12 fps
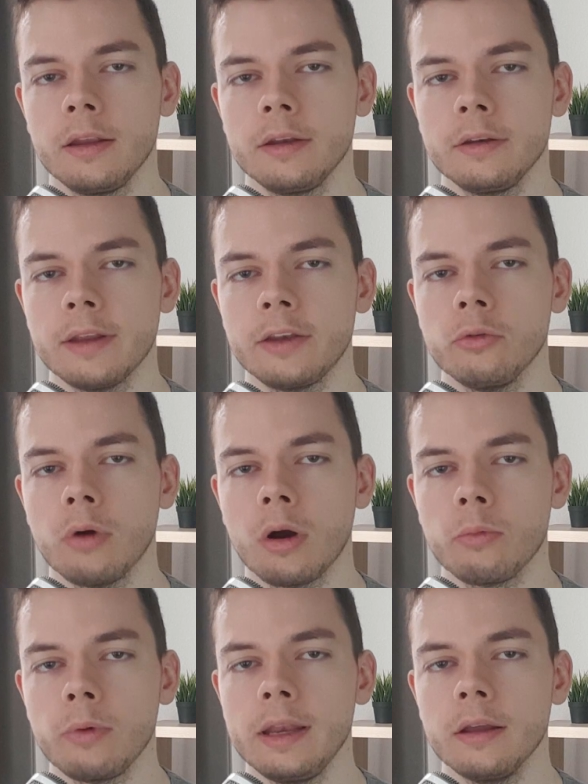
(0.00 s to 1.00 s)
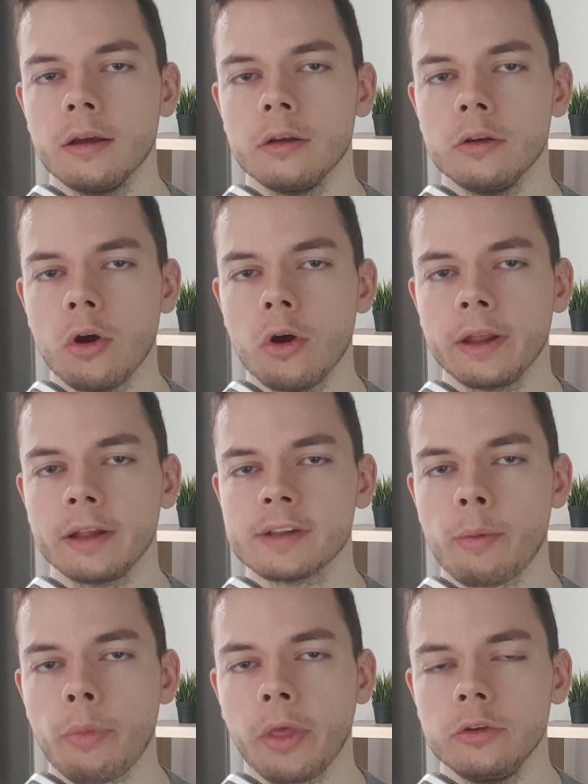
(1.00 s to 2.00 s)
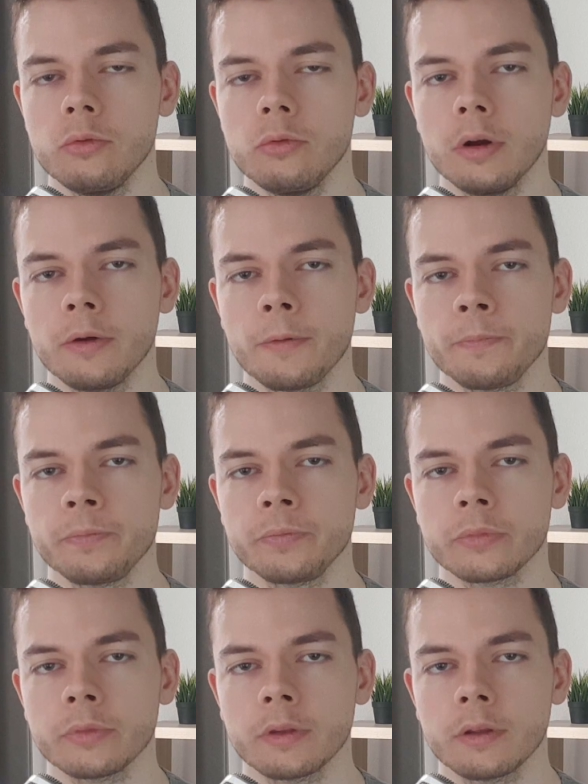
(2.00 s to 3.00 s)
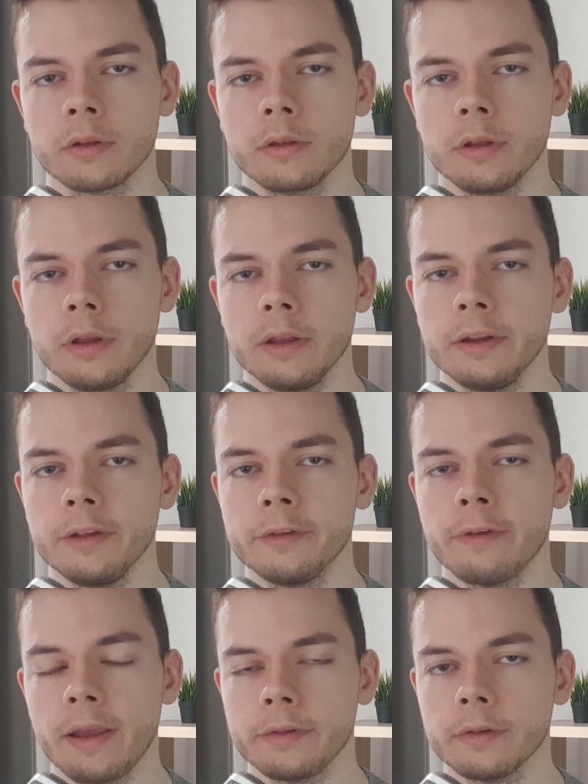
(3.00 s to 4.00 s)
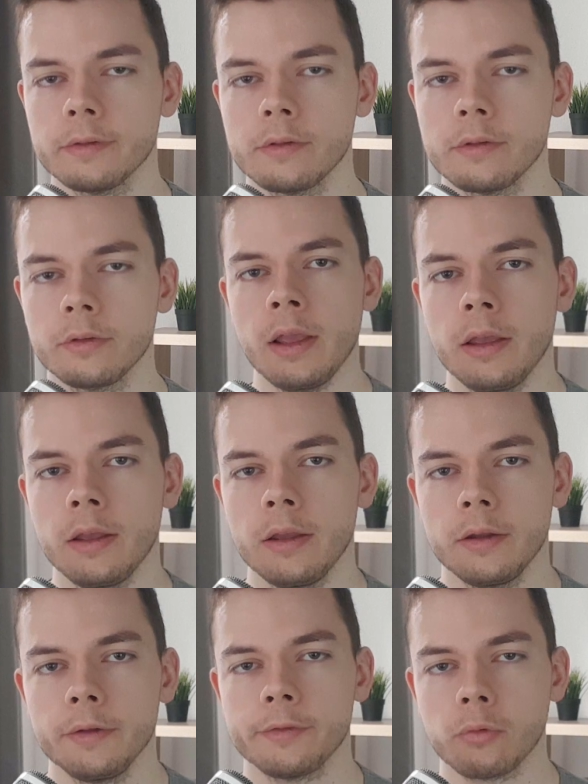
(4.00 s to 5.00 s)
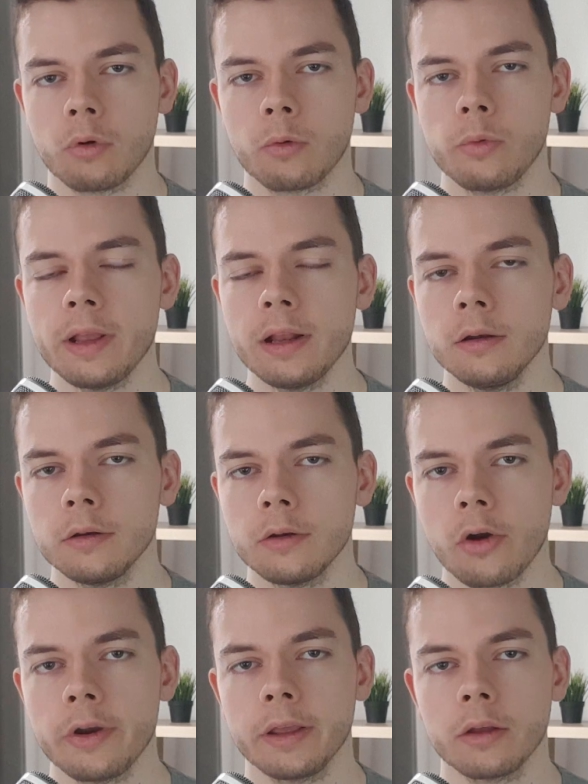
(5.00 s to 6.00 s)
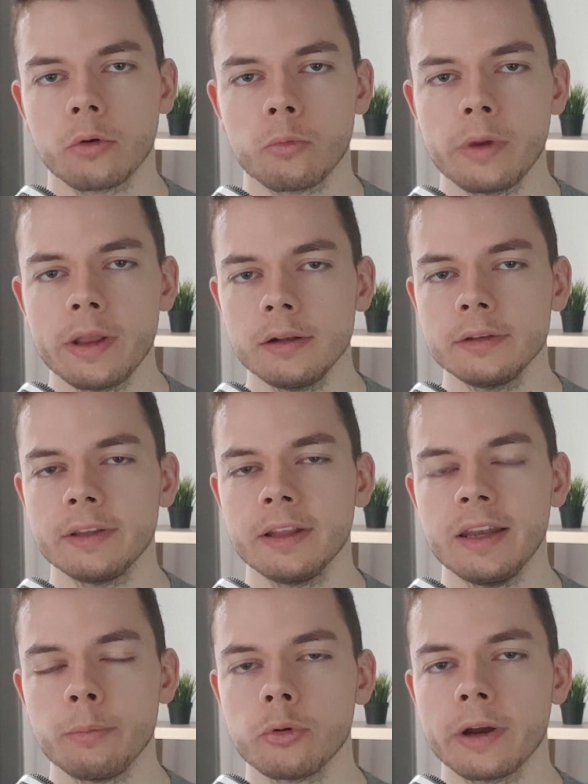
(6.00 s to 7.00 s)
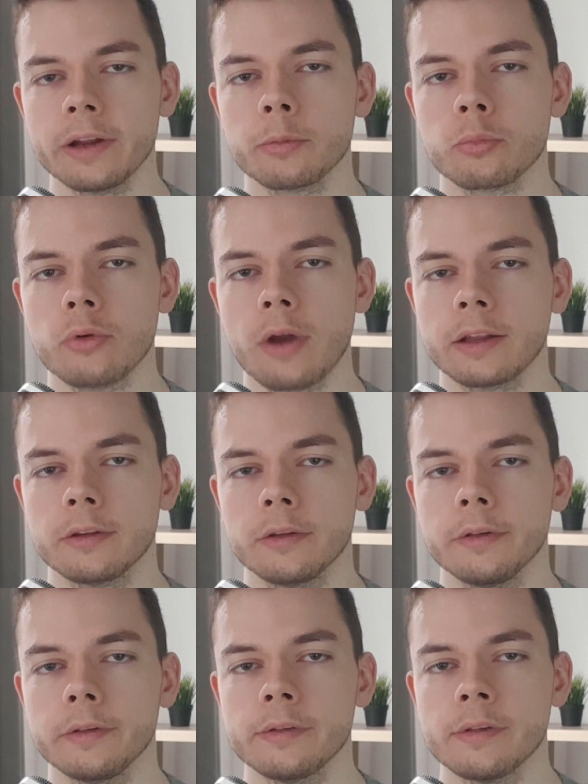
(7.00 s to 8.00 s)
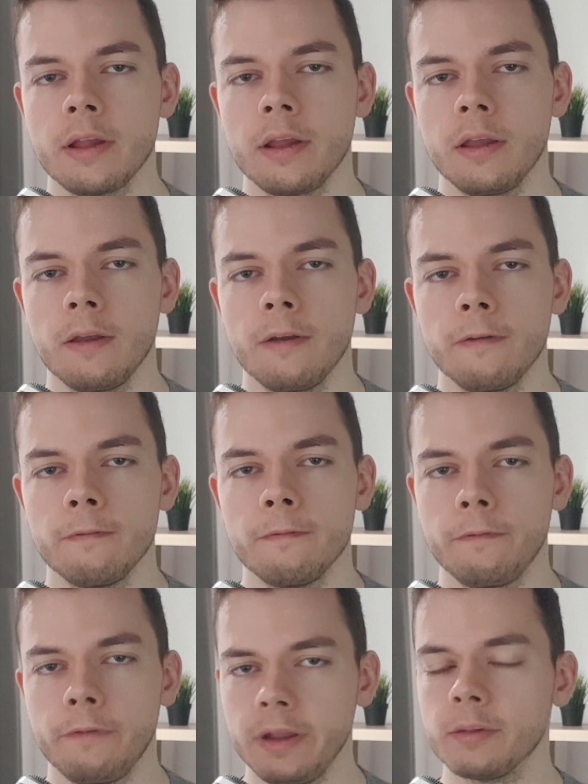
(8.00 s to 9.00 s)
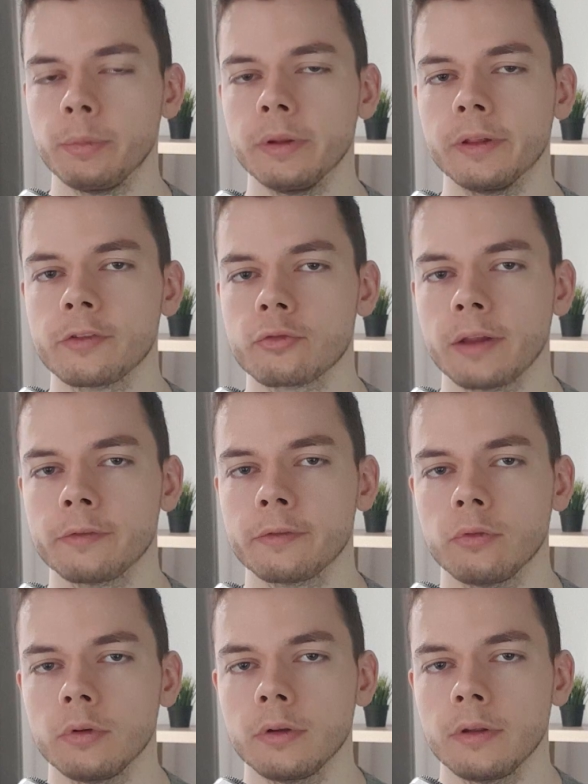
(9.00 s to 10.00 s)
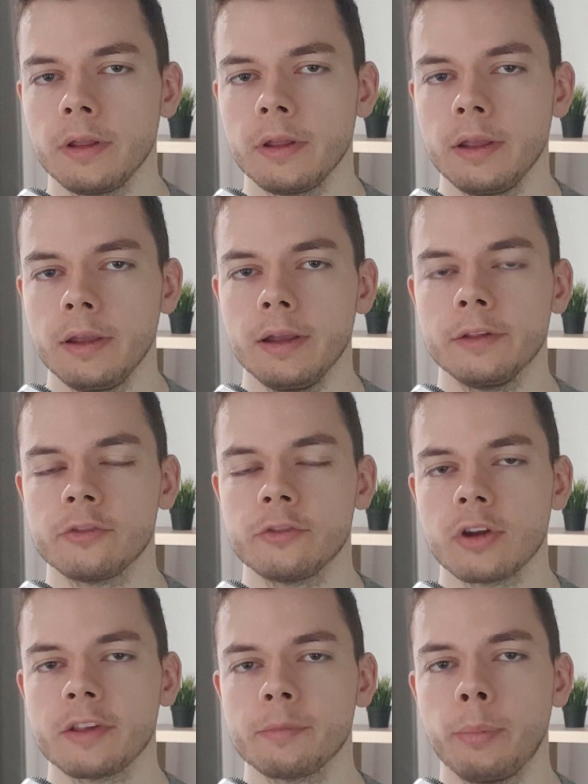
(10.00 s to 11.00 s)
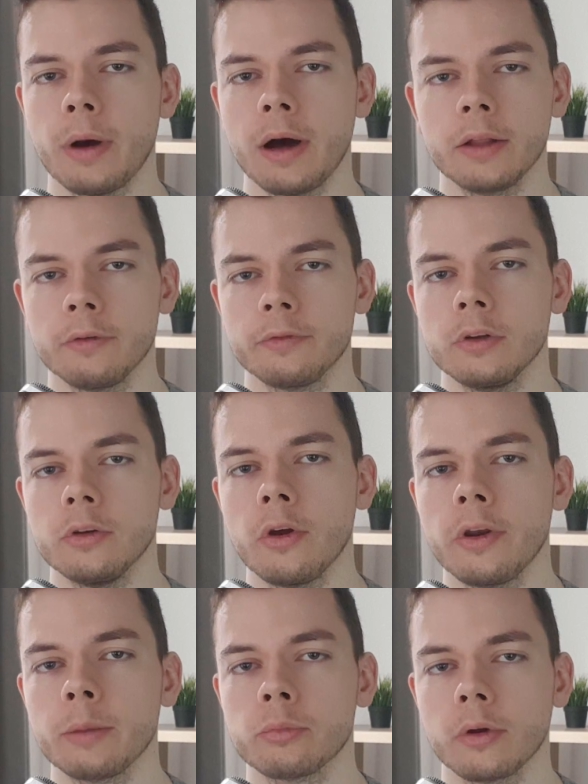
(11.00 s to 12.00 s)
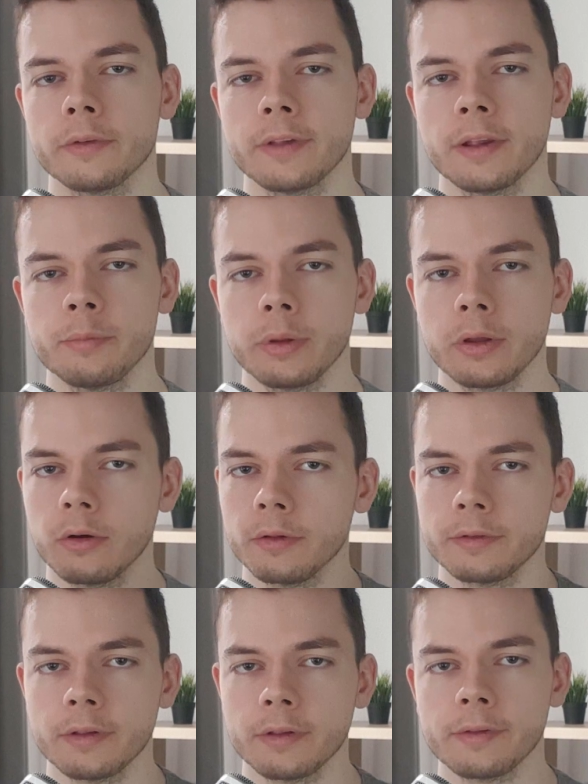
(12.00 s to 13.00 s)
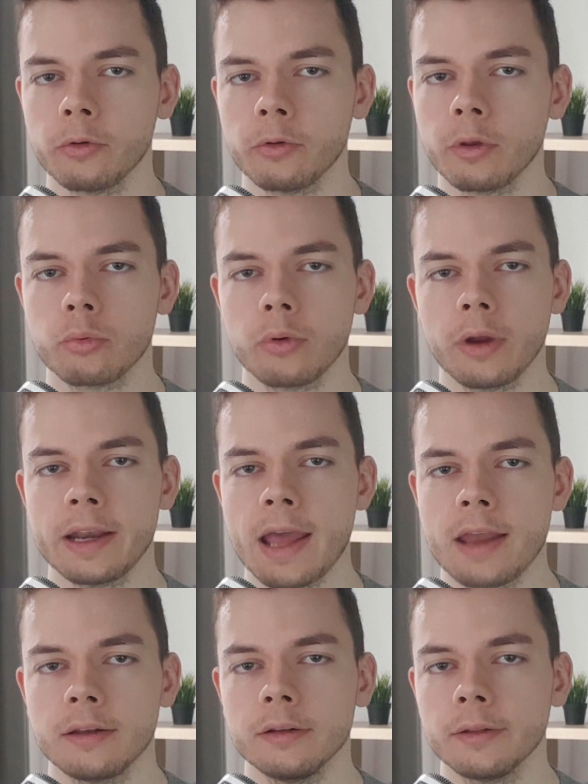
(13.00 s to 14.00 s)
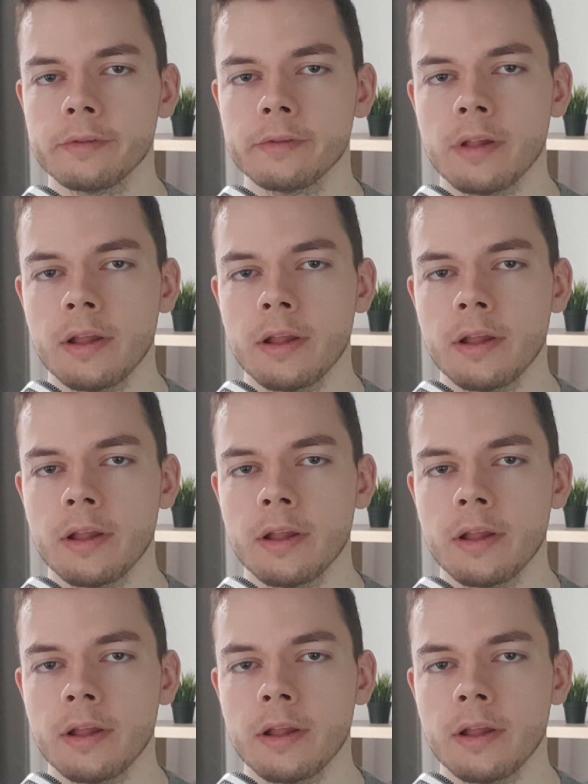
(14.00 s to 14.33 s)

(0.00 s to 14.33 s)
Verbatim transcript: that you are really uh, learning something new uh, in these phases. So, real learning, real deliberate practice feels a bit stressful. It's just part of the learning process because this is how your brain handles